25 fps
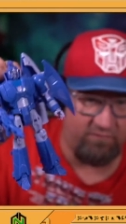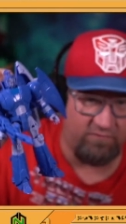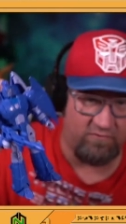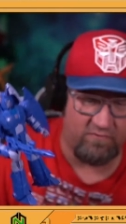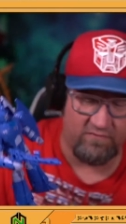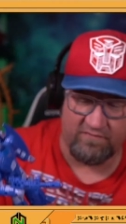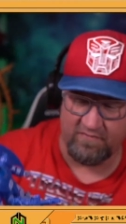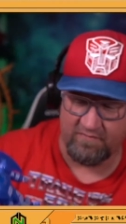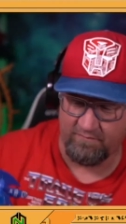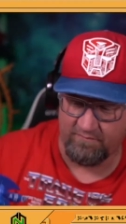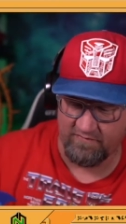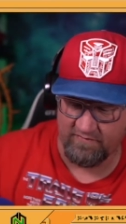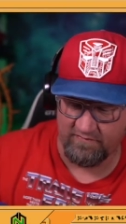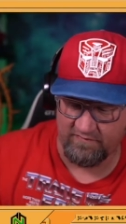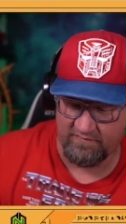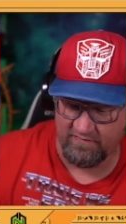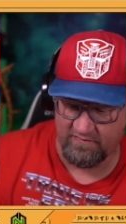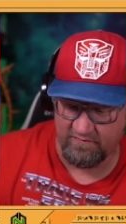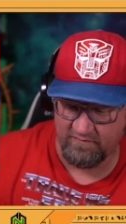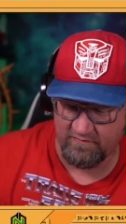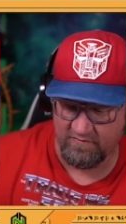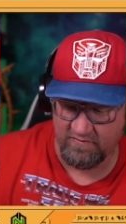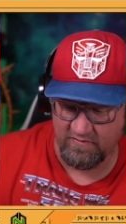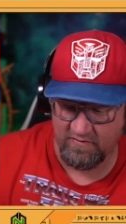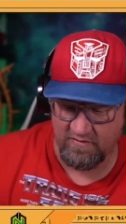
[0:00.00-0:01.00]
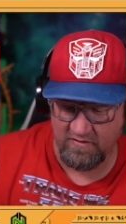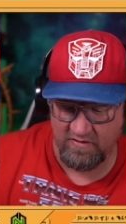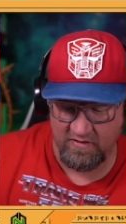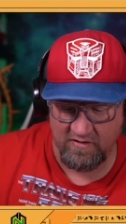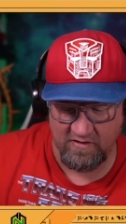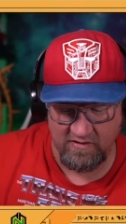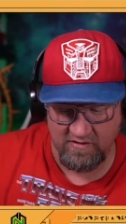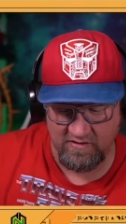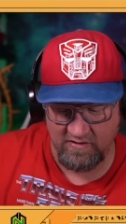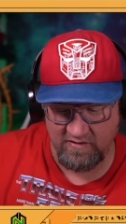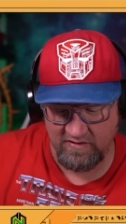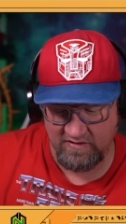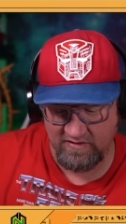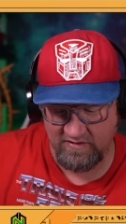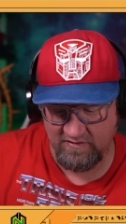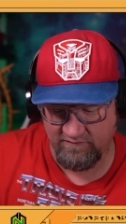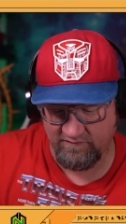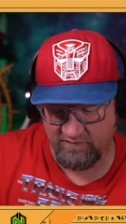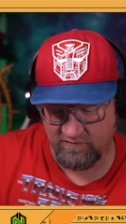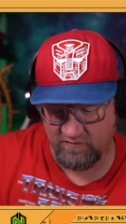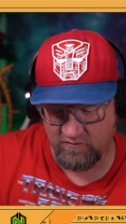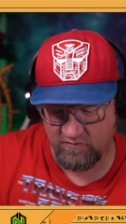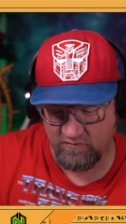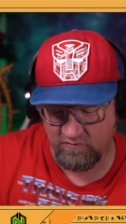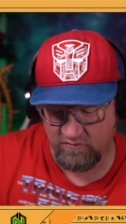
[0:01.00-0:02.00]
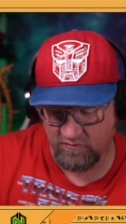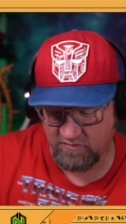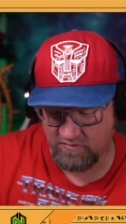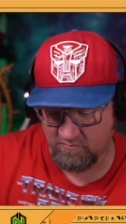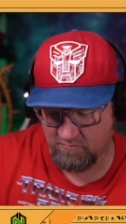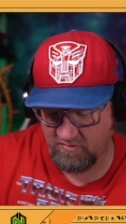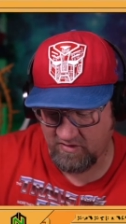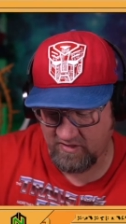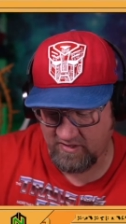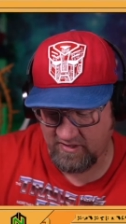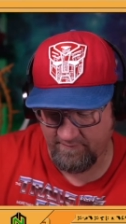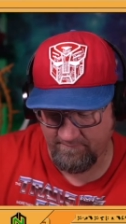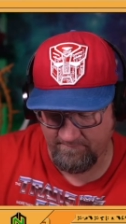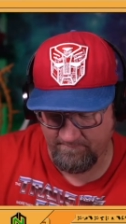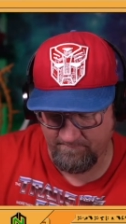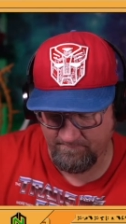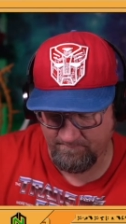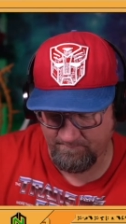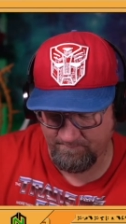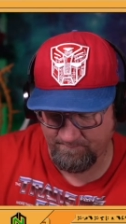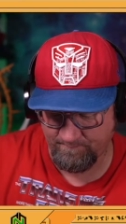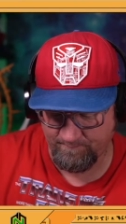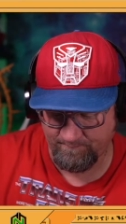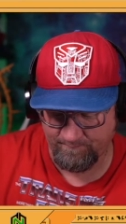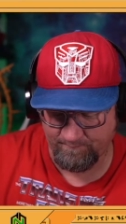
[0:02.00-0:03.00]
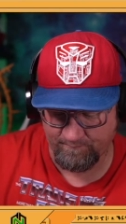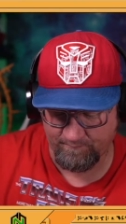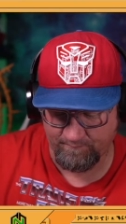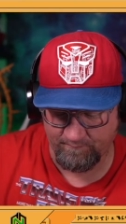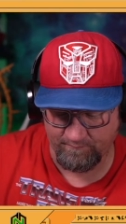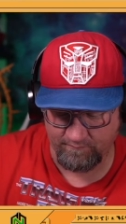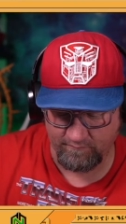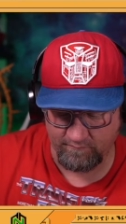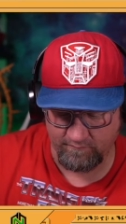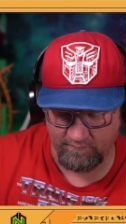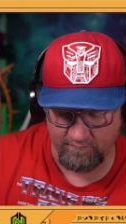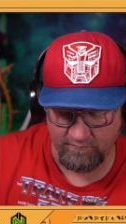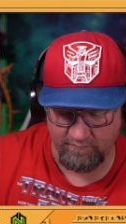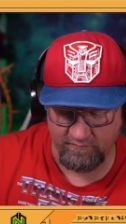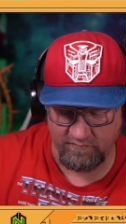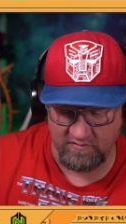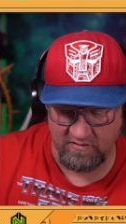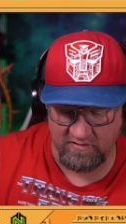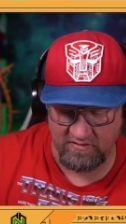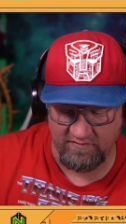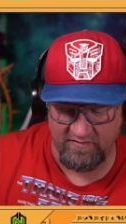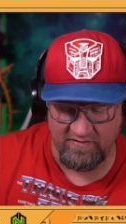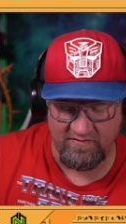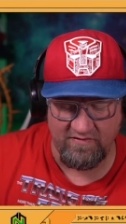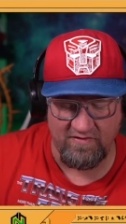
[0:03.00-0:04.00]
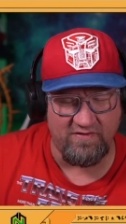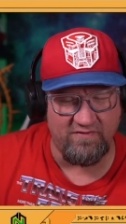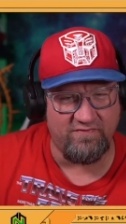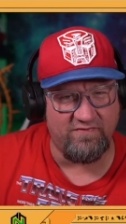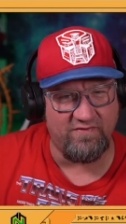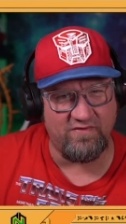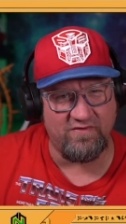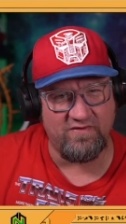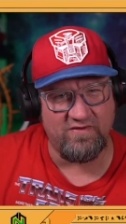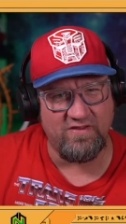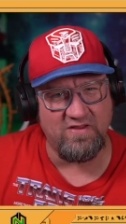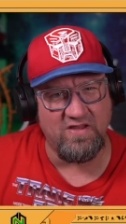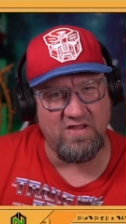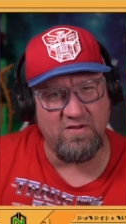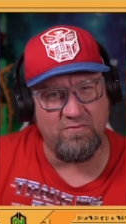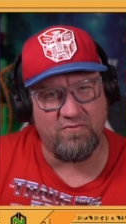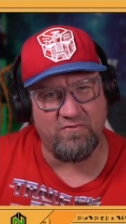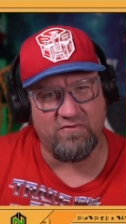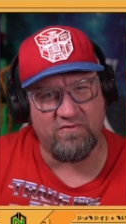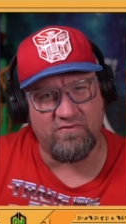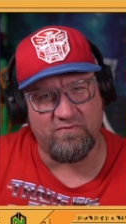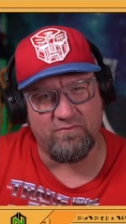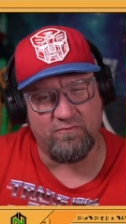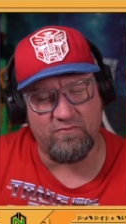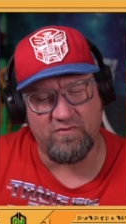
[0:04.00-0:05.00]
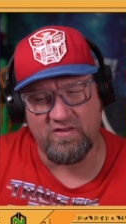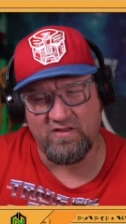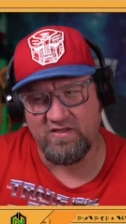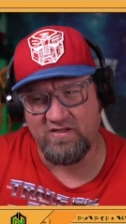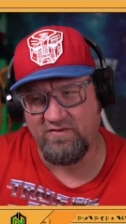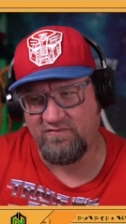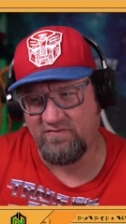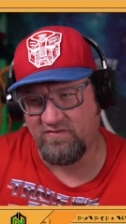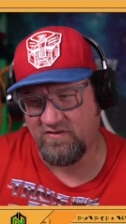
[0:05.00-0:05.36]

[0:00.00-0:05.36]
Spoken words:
for something. So he is a good-looking bot. Didn't they release